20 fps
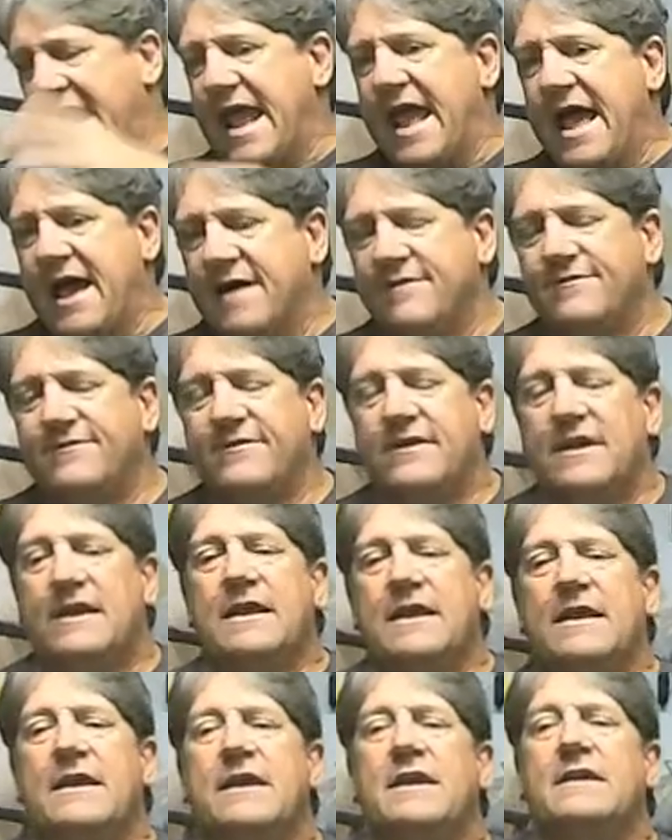have
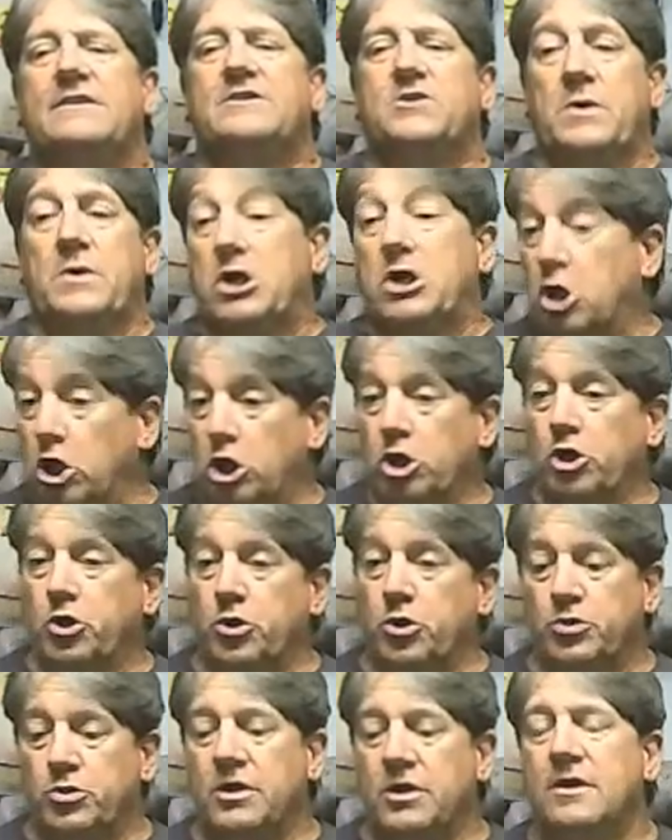to
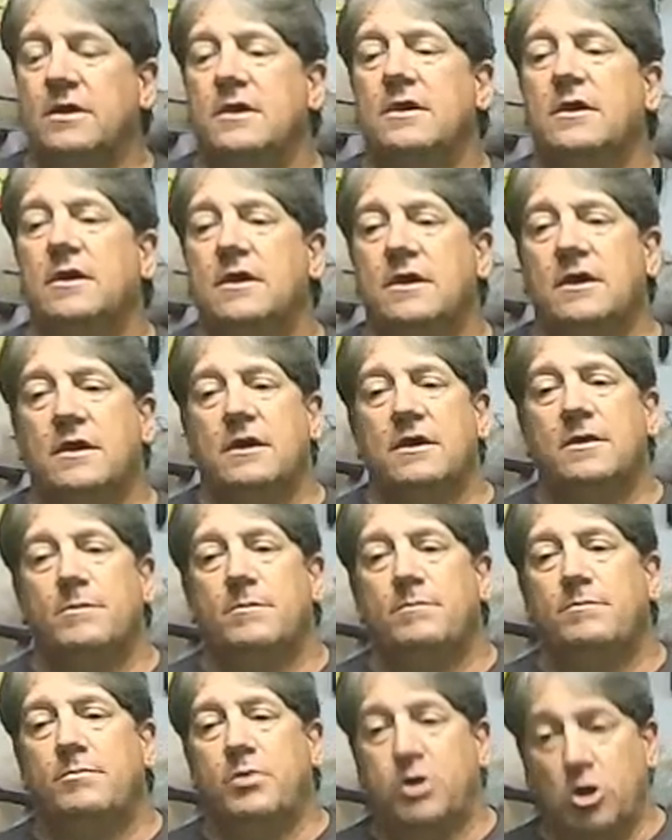include
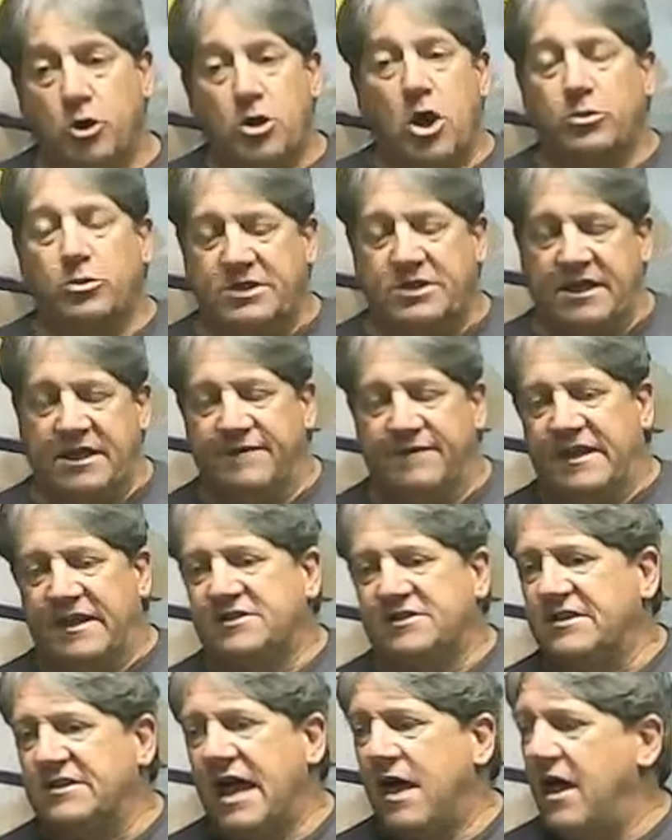Pluto TV.
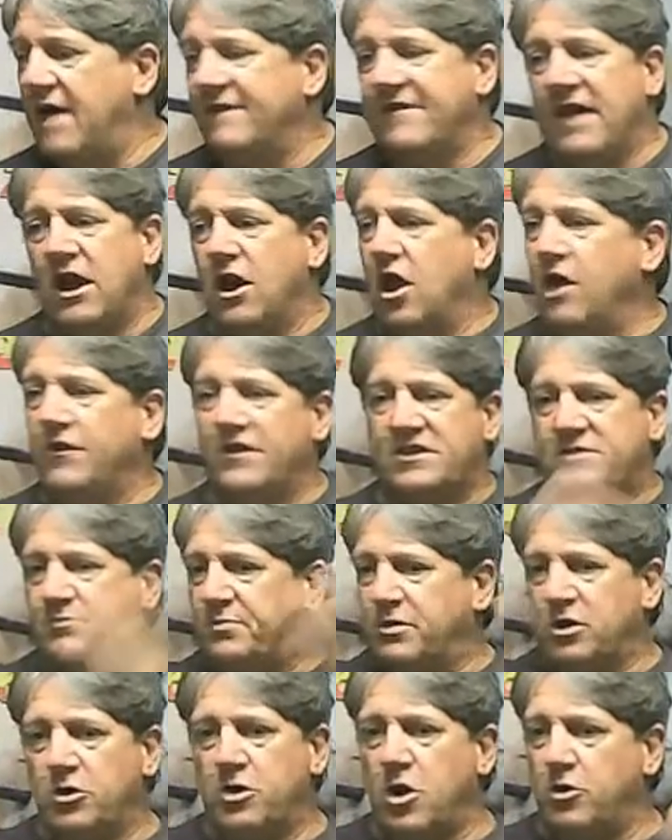So now I've got all this
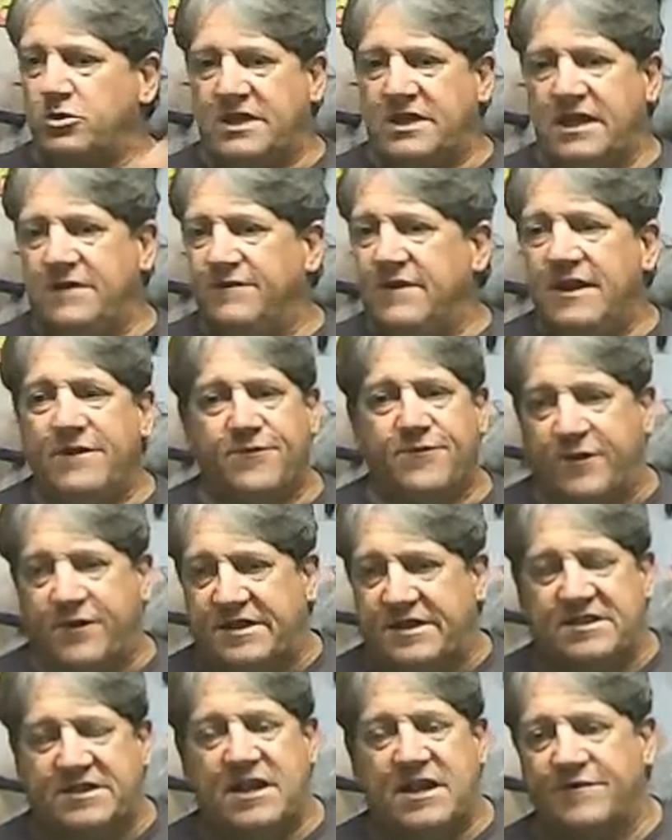Pluto TV free
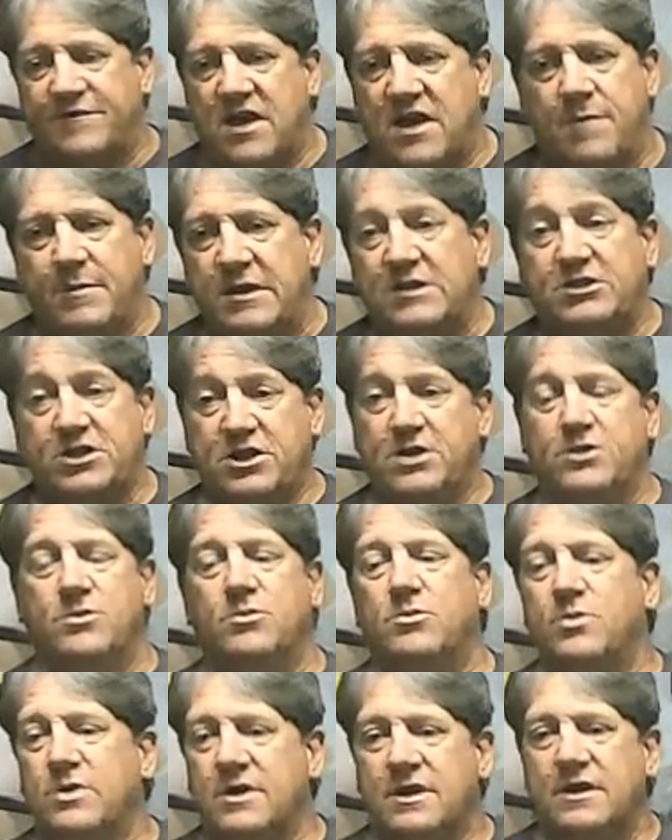stuff coming too.
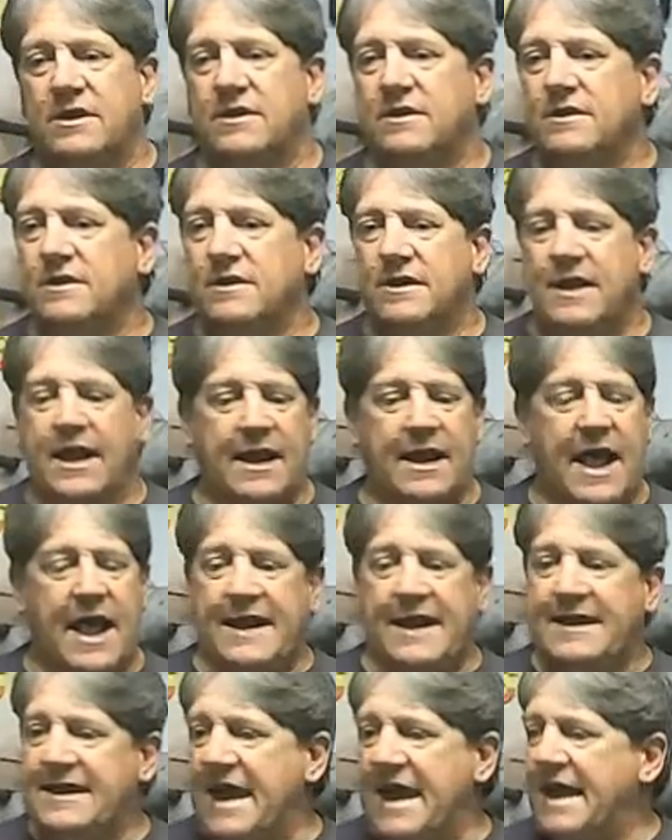
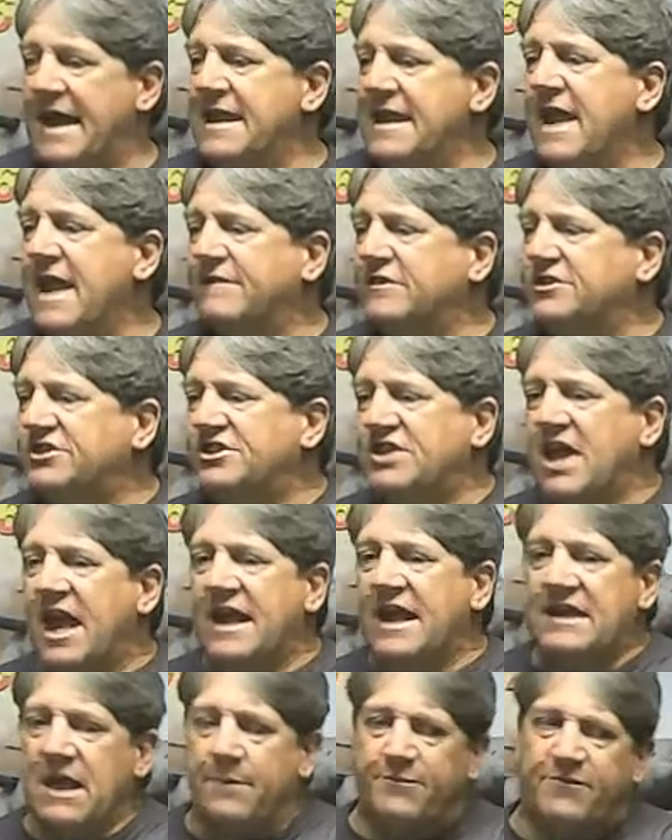And I never
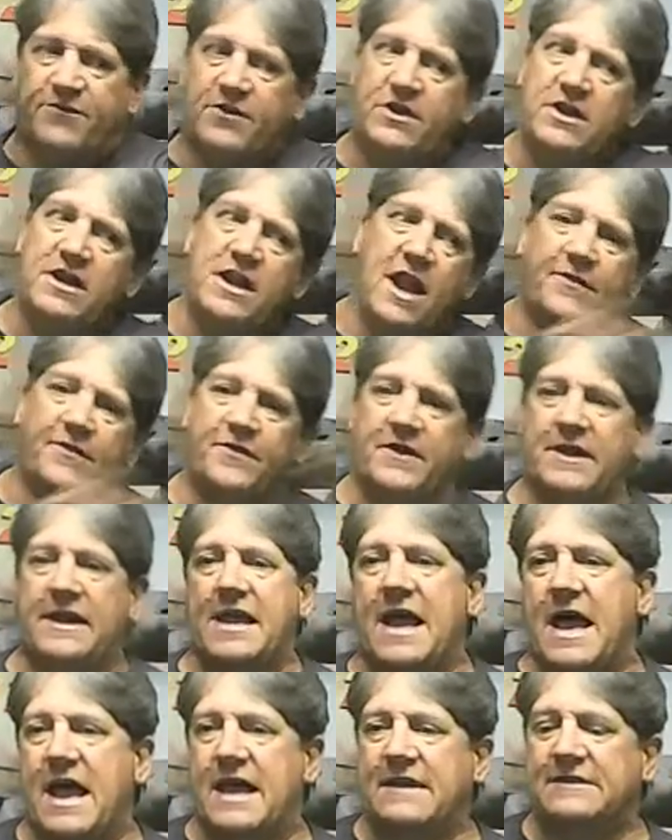signed up for nothing,
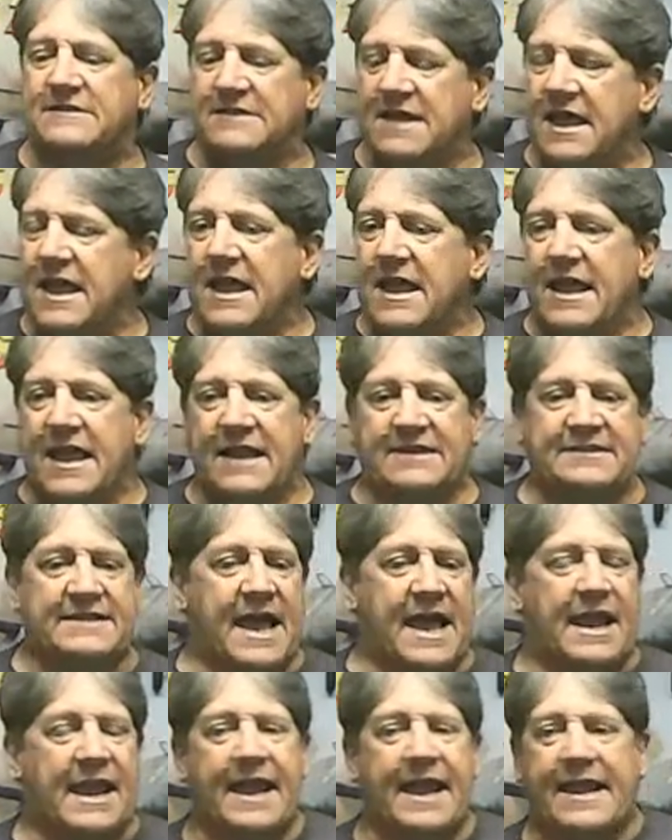guys. It's
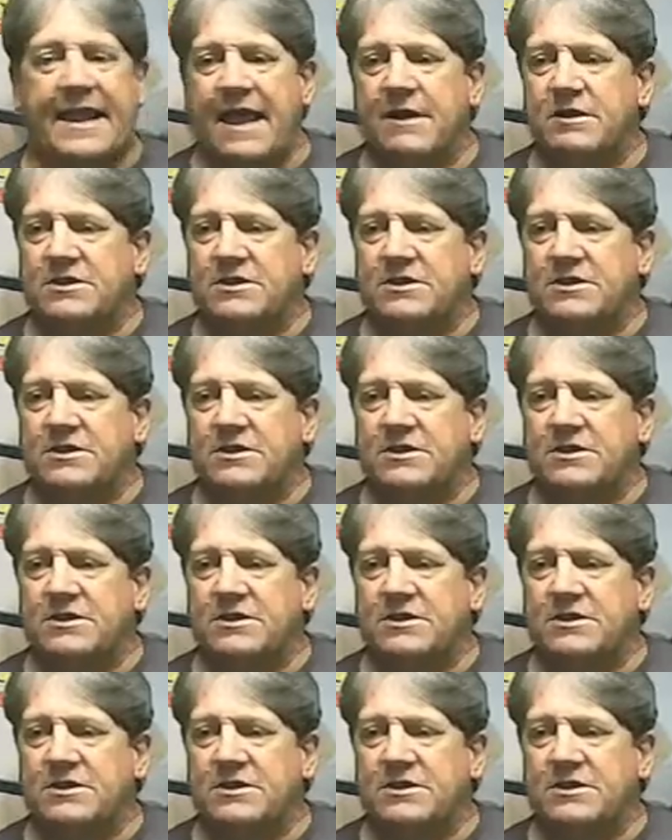not like